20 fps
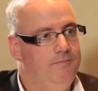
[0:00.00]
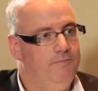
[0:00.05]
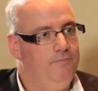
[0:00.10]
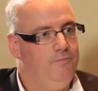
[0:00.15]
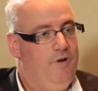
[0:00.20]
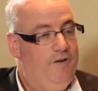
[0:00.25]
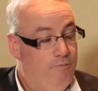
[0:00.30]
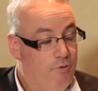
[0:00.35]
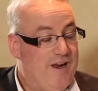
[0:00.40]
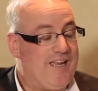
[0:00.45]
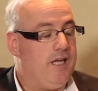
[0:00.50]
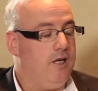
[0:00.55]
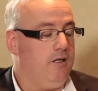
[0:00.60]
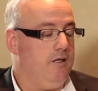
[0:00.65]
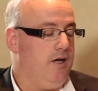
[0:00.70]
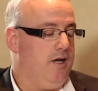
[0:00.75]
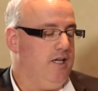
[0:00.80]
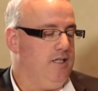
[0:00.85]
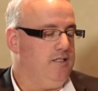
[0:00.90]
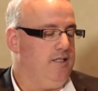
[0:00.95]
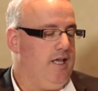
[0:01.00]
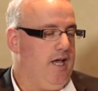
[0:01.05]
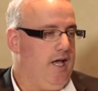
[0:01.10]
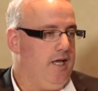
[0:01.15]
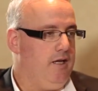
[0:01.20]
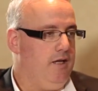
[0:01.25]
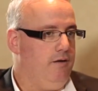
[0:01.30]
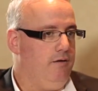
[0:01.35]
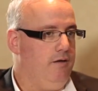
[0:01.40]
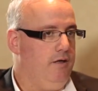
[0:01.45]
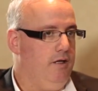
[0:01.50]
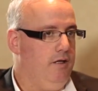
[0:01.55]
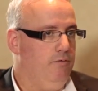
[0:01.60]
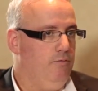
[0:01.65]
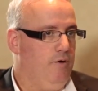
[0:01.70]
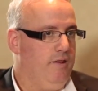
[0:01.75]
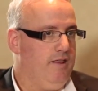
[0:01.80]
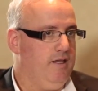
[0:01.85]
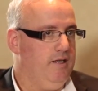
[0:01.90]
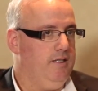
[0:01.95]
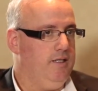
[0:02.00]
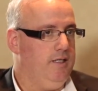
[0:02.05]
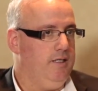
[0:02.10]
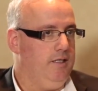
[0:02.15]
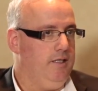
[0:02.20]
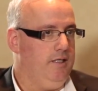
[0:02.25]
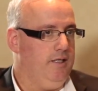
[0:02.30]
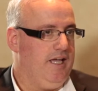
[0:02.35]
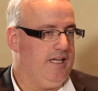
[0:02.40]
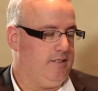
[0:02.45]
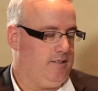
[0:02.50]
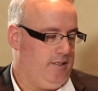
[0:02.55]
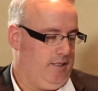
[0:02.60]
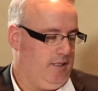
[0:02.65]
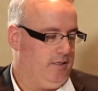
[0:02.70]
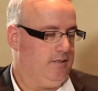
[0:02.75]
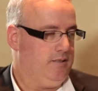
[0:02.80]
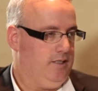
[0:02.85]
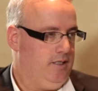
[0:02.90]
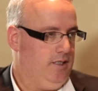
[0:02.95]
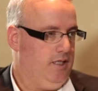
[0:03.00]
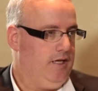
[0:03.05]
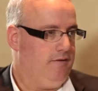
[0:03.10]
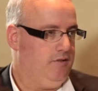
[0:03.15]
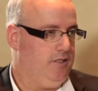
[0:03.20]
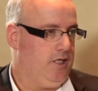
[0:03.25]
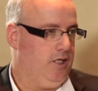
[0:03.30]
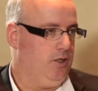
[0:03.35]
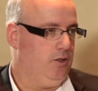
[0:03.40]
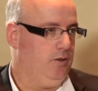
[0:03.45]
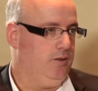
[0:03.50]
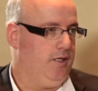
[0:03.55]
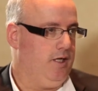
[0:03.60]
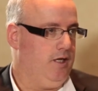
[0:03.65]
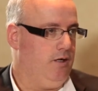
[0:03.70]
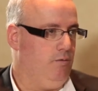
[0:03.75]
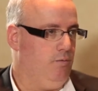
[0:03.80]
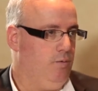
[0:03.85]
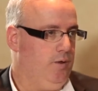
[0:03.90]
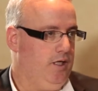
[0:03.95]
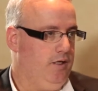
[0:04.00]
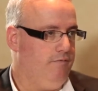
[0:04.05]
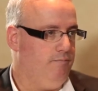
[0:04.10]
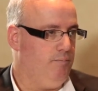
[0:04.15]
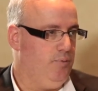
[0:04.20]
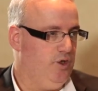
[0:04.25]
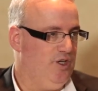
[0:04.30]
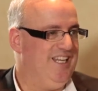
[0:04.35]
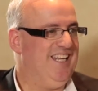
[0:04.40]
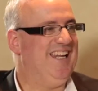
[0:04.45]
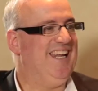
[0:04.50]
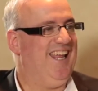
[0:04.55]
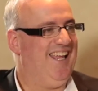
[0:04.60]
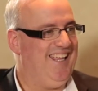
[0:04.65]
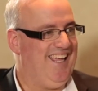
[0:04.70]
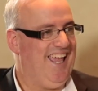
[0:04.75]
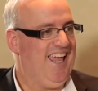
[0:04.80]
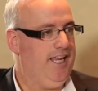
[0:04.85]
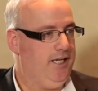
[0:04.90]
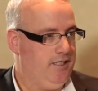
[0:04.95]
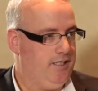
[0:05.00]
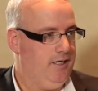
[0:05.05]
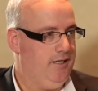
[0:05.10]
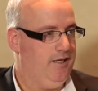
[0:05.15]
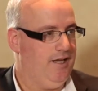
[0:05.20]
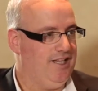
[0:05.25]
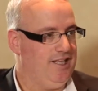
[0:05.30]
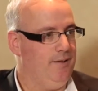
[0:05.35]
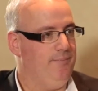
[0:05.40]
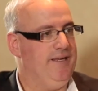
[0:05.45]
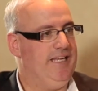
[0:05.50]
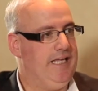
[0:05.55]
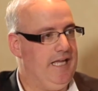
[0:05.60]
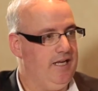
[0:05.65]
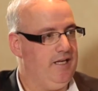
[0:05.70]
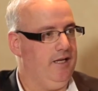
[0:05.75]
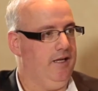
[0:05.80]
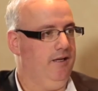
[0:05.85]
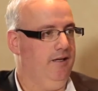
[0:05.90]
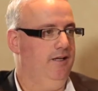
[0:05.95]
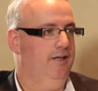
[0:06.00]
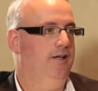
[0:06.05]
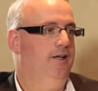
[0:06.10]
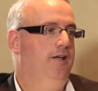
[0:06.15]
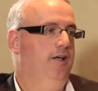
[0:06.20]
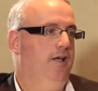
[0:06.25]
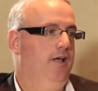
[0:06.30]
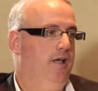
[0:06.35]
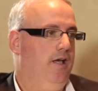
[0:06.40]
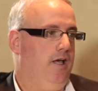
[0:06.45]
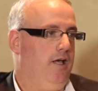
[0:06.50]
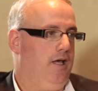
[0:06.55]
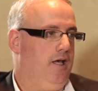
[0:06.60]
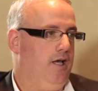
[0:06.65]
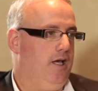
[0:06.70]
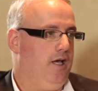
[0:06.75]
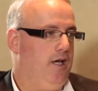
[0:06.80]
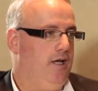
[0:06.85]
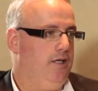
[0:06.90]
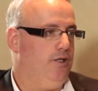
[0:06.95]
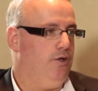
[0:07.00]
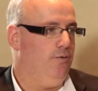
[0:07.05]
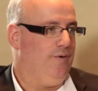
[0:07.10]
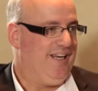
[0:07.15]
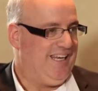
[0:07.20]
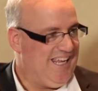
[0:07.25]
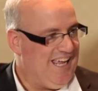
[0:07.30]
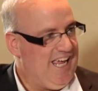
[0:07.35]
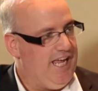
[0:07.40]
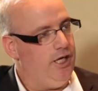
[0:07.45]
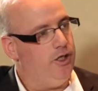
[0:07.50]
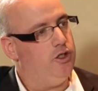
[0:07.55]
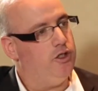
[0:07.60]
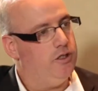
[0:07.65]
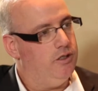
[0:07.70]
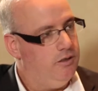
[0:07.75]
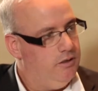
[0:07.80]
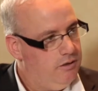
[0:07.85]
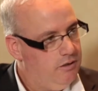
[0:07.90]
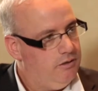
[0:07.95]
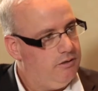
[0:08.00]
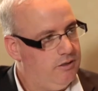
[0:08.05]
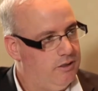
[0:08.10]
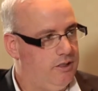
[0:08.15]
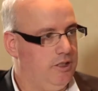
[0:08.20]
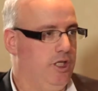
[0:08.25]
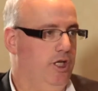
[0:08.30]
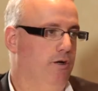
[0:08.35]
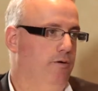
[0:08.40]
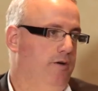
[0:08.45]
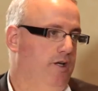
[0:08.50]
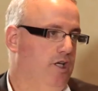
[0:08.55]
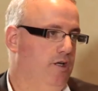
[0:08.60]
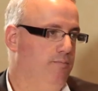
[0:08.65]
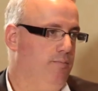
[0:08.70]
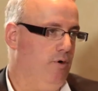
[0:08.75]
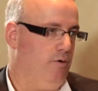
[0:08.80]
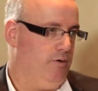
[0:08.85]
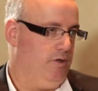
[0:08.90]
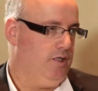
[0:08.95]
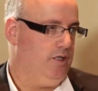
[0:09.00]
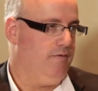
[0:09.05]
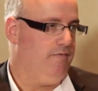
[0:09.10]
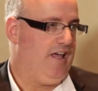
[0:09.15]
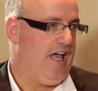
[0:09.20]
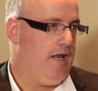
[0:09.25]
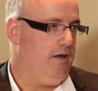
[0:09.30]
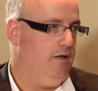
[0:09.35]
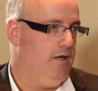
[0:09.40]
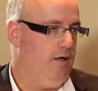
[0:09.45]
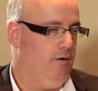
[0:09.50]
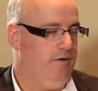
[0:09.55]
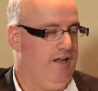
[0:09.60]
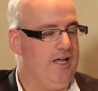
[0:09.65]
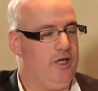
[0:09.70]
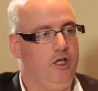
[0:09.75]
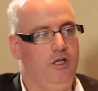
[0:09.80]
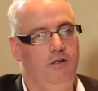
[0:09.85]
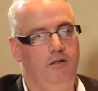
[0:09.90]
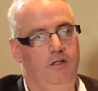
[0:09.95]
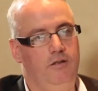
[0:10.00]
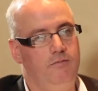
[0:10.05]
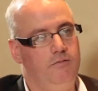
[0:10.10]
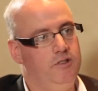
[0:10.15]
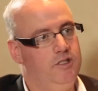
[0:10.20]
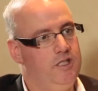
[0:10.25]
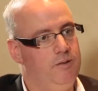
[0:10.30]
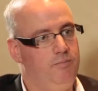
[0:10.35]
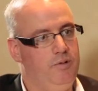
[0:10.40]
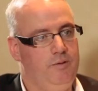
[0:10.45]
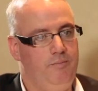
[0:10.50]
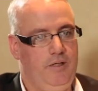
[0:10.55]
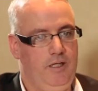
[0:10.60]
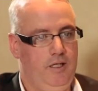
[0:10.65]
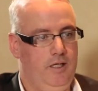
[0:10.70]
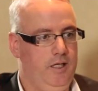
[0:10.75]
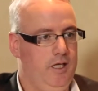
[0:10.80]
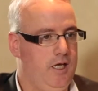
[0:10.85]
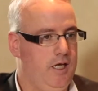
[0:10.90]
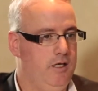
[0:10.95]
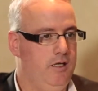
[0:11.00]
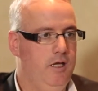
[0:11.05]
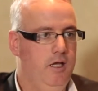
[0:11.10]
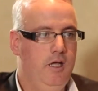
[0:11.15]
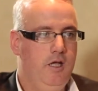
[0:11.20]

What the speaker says: we've recognized that, and within the SDLC lifecycle now, we've put in a gate at the beginning to engage the security component of that. And that could simply mean, again,